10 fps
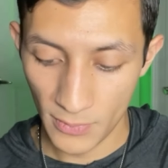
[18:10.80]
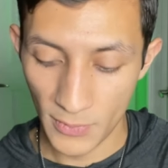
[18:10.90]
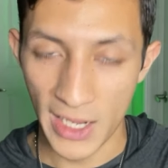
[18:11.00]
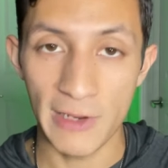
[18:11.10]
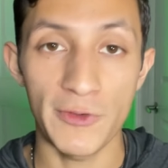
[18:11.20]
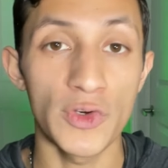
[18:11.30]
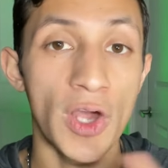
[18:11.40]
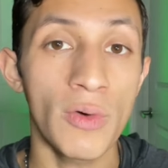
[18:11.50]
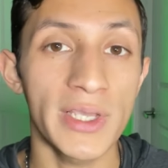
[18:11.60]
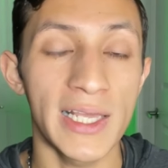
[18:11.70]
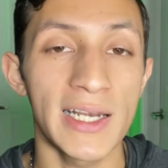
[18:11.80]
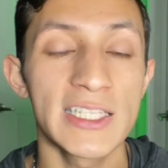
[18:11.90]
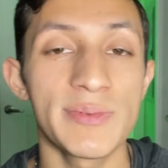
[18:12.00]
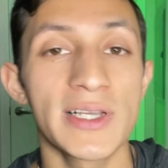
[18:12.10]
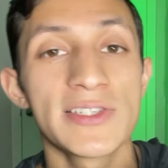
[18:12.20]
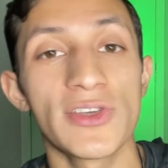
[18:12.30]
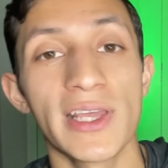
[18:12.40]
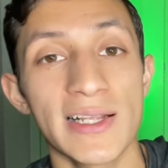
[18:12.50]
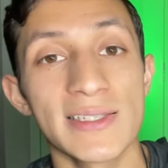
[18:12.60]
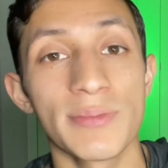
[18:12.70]
And if you don't get it, it's because you're
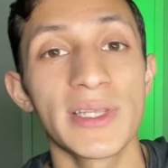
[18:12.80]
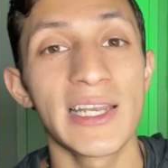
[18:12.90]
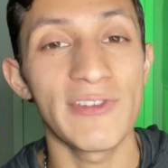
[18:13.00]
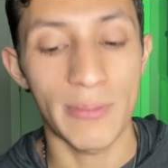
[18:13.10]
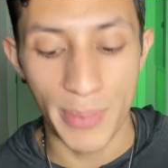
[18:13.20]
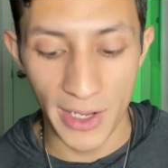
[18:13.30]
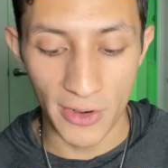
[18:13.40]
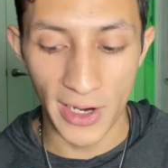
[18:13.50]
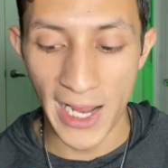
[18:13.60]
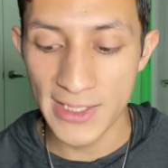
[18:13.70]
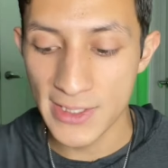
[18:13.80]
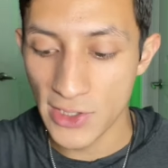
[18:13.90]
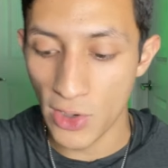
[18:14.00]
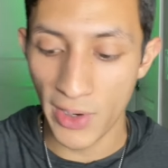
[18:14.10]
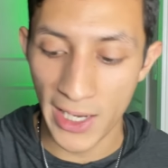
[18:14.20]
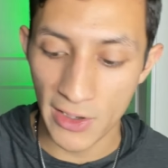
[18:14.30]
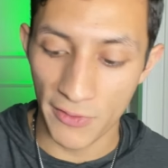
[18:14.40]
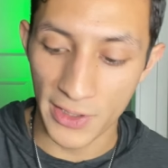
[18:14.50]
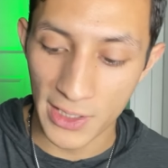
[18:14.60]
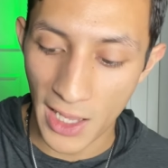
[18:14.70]
getting something even better. 1808 on
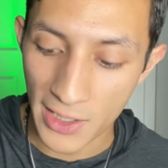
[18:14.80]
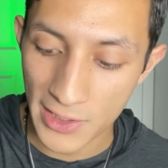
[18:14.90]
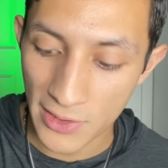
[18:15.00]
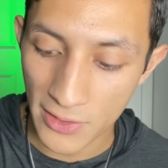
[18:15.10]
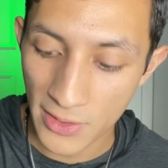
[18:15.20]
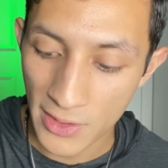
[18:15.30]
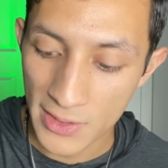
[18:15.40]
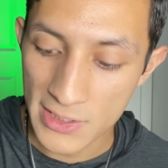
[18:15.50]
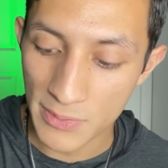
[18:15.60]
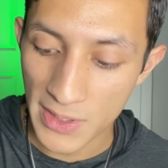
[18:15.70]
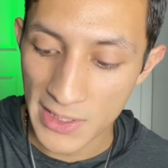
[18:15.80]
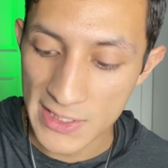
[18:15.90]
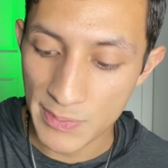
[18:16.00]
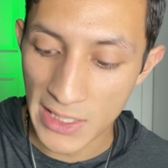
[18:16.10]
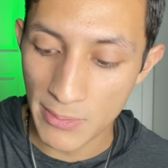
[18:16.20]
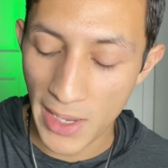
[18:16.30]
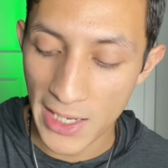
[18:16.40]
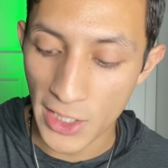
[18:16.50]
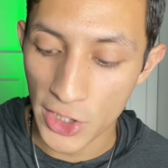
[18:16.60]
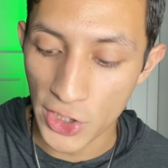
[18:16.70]
the clock here. Something is being
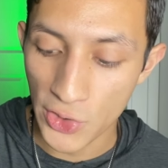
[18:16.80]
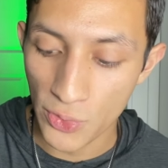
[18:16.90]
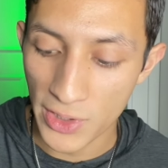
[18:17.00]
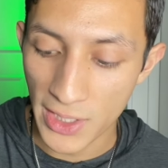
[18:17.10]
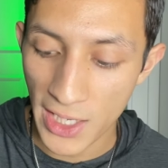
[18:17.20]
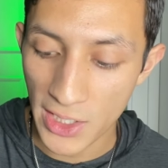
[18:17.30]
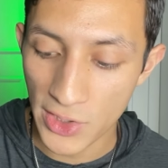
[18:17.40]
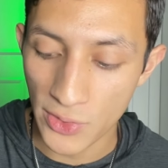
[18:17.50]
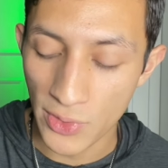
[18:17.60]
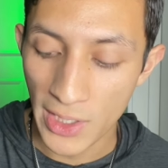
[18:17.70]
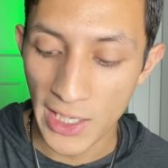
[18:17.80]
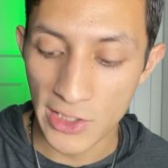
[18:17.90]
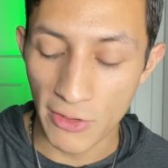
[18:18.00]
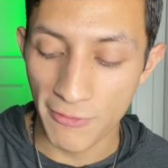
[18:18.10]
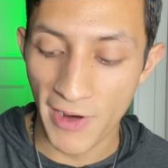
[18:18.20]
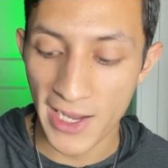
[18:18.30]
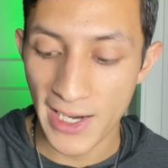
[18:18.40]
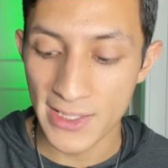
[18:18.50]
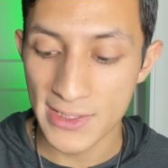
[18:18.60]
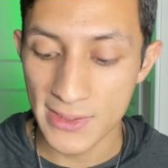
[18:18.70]
made anew within you in your
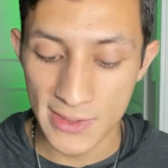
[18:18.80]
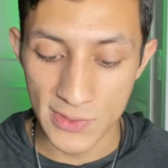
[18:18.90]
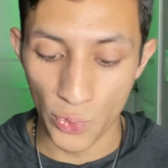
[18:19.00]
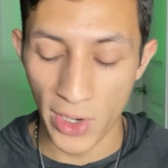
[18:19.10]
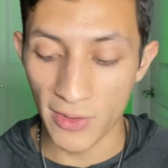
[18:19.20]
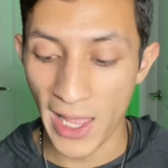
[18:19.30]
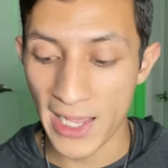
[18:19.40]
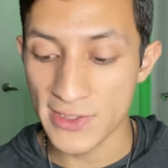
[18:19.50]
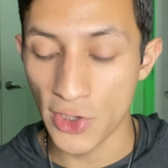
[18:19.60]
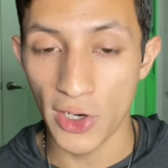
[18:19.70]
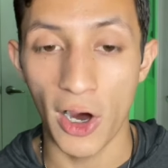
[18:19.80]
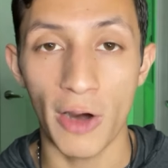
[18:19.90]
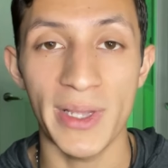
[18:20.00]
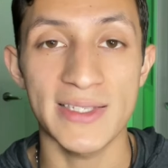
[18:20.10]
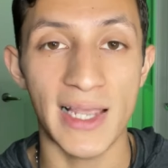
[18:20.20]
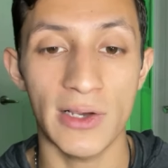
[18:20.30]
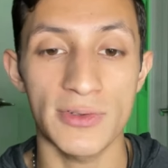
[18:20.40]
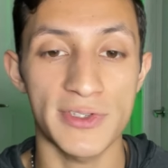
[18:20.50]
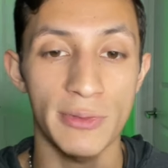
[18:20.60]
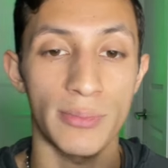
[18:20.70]
finances as well as your karmic
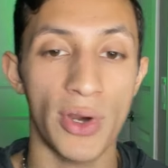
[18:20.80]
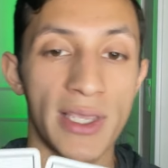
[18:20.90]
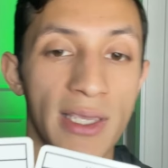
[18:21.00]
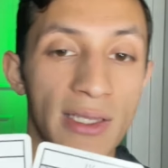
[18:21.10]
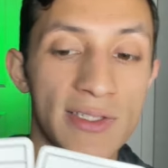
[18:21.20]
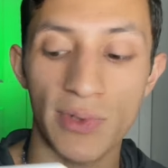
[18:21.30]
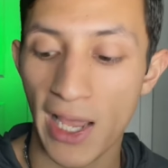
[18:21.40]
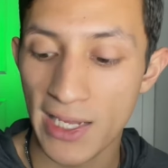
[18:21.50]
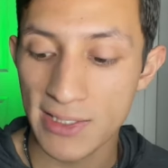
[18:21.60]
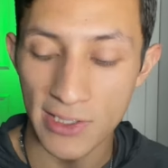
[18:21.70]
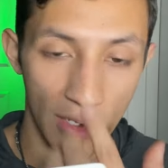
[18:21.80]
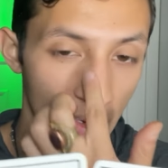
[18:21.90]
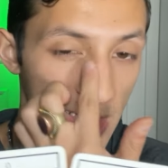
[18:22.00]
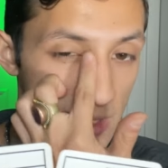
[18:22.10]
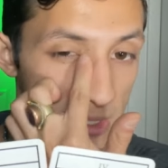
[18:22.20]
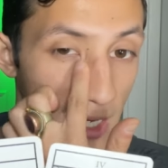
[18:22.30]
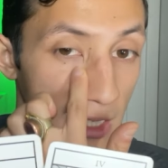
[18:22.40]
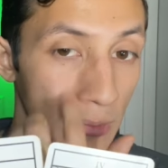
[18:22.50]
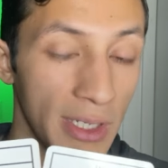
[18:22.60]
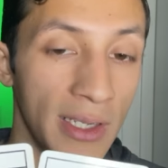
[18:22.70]
cycles you're breaking. That's what 1808 is
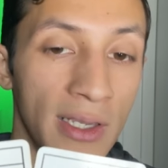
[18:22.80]
telling me.